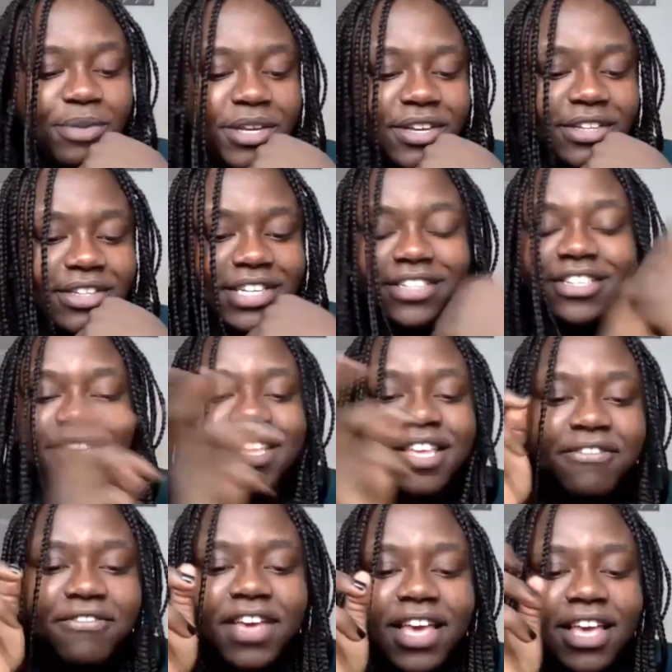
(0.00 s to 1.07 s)
because it's
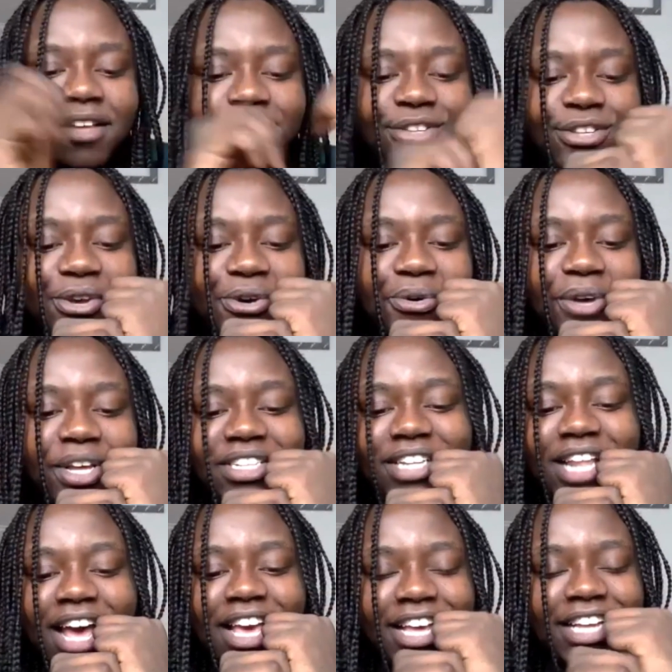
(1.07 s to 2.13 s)
TV. So it's
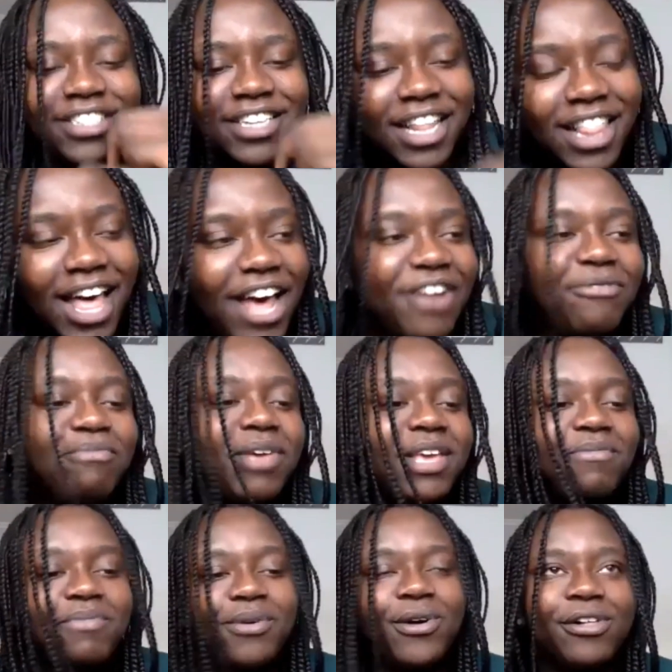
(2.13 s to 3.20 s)
like, it's a lot of
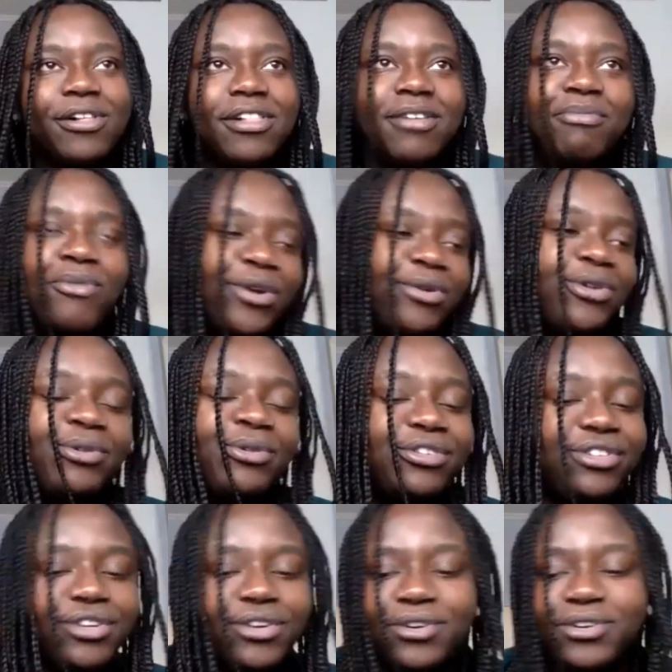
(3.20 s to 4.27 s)
people,
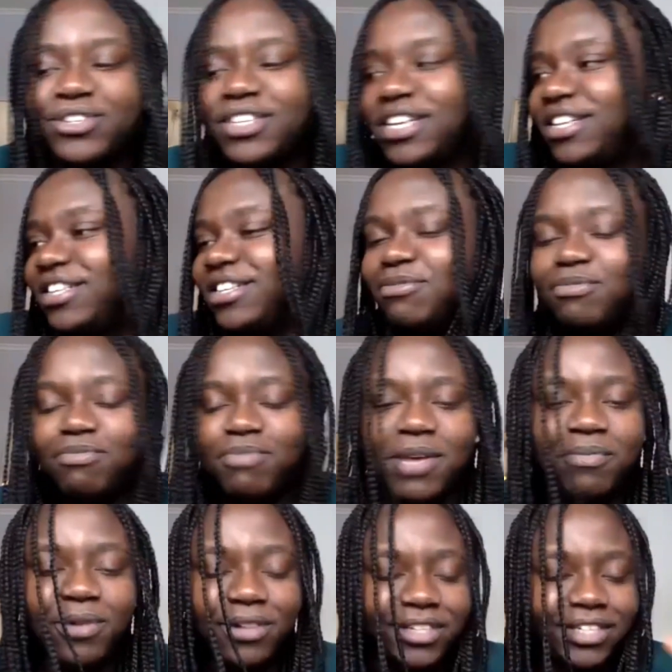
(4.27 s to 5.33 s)
producers and
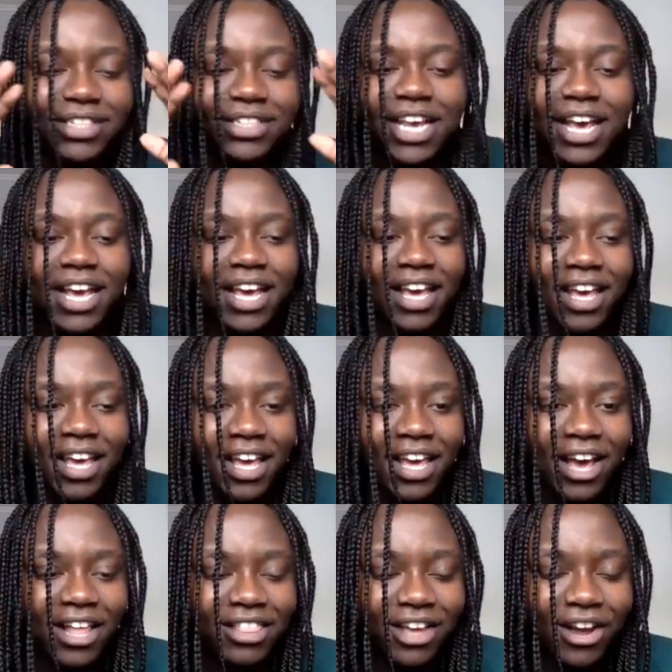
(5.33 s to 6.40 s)
people just,
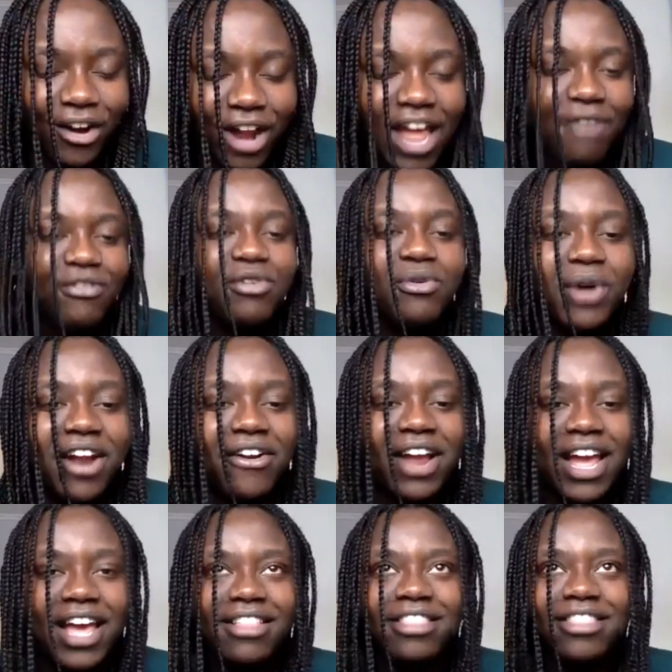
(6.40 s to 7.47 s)
they are everywhere,
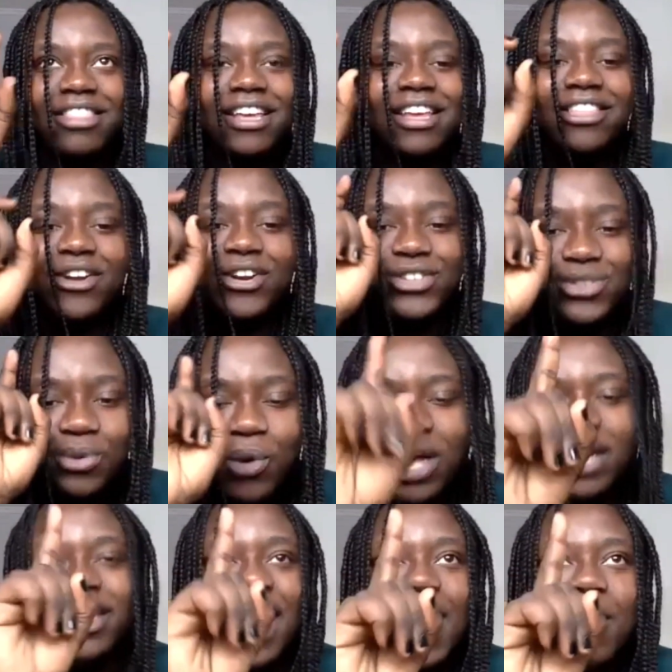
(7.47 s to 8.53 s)
and there's
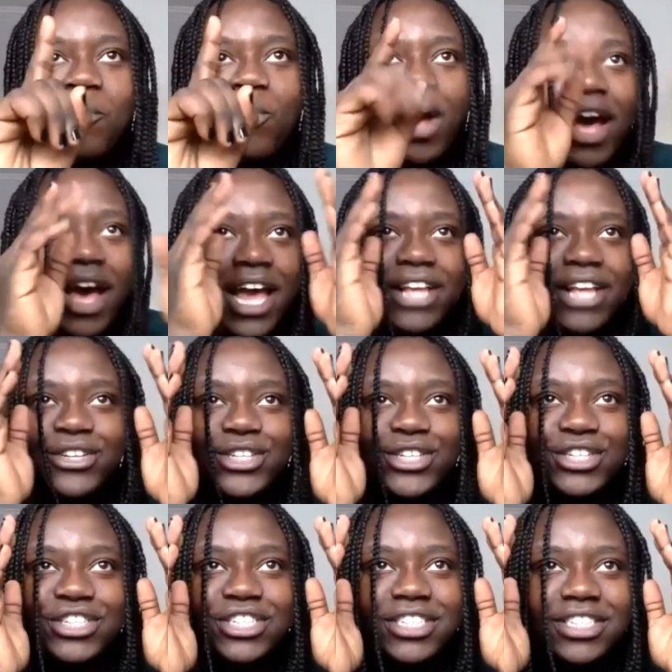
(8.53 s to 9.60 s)
one camera and you
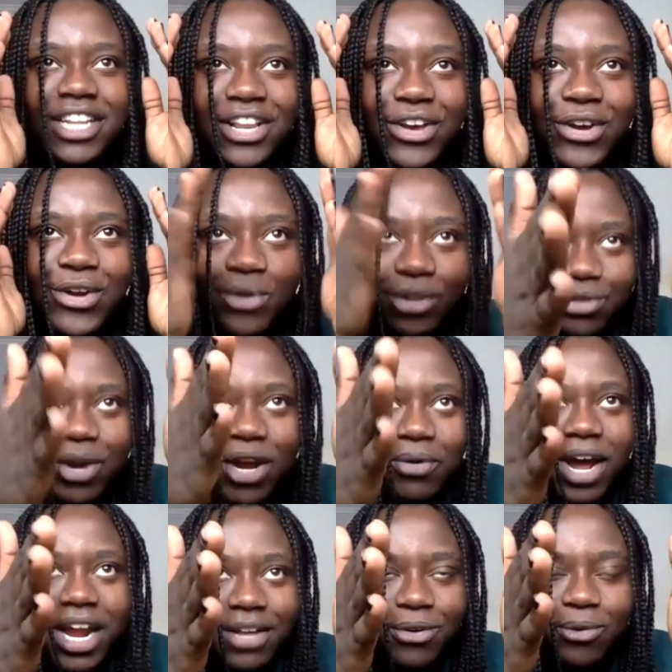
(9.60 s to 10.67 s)
should look straight
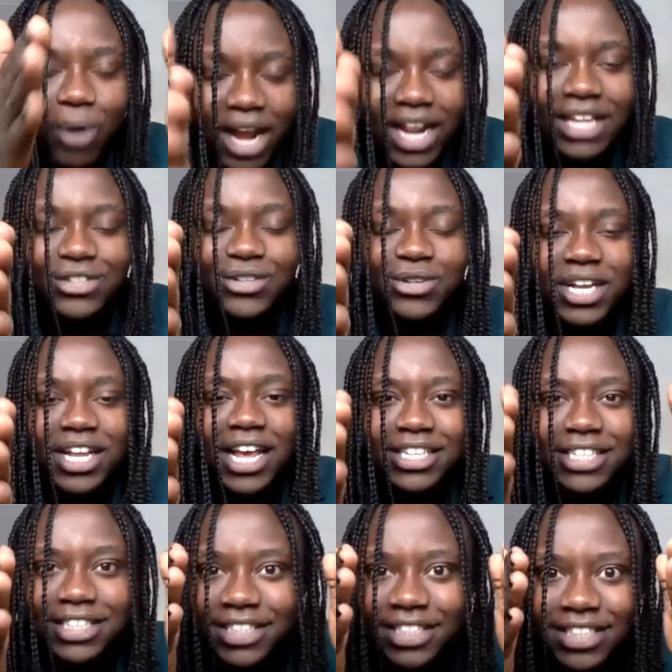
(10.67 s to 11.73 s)
right into it and
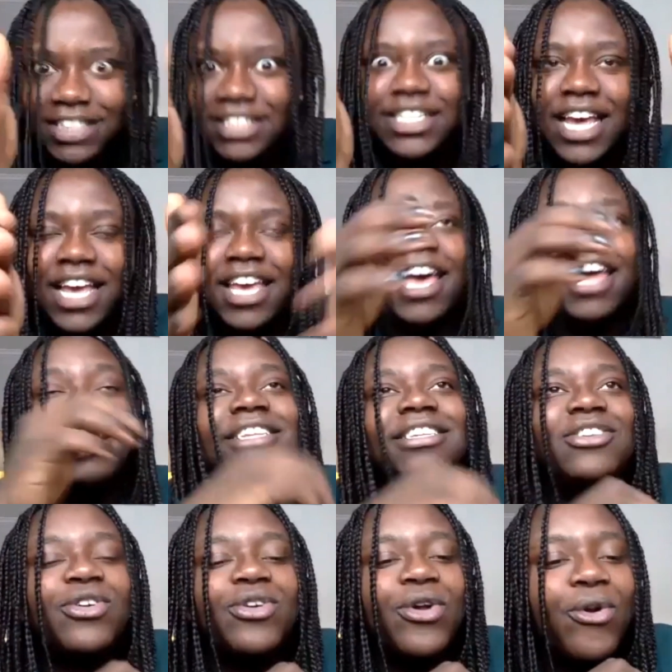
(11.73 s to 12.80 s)
just sing. And
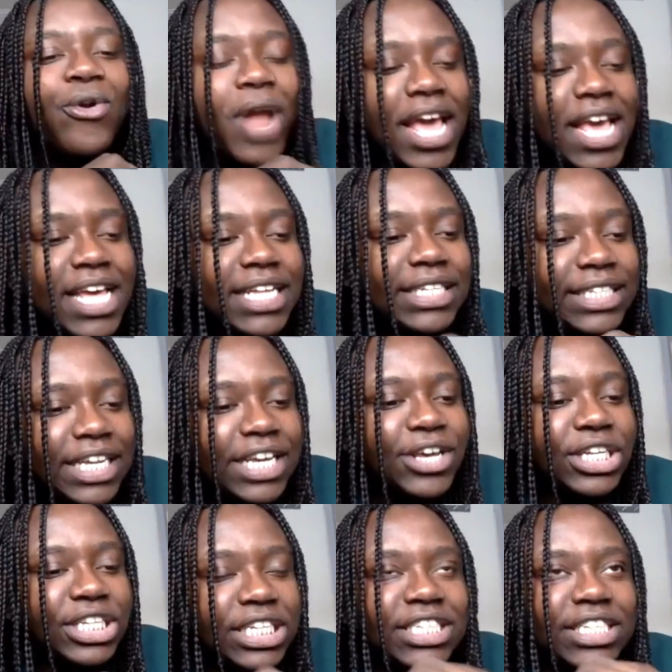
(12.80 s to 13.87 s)
it's crazy
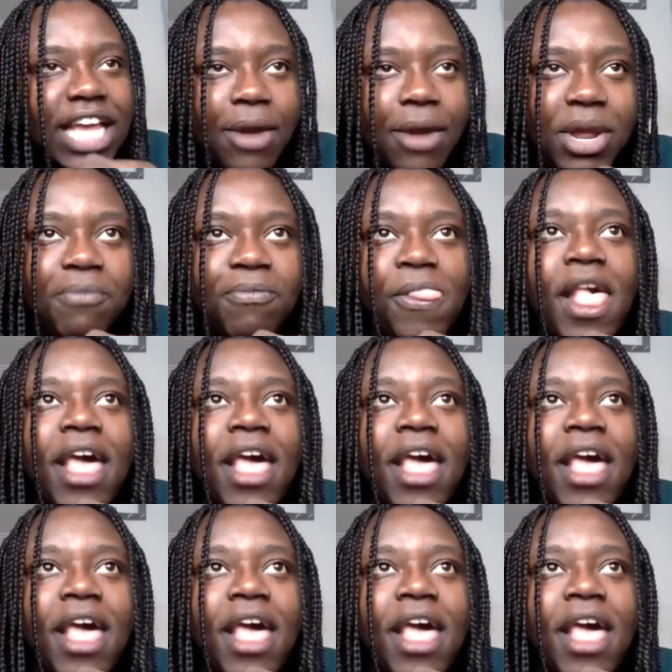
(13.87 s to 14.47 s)
because it's scary.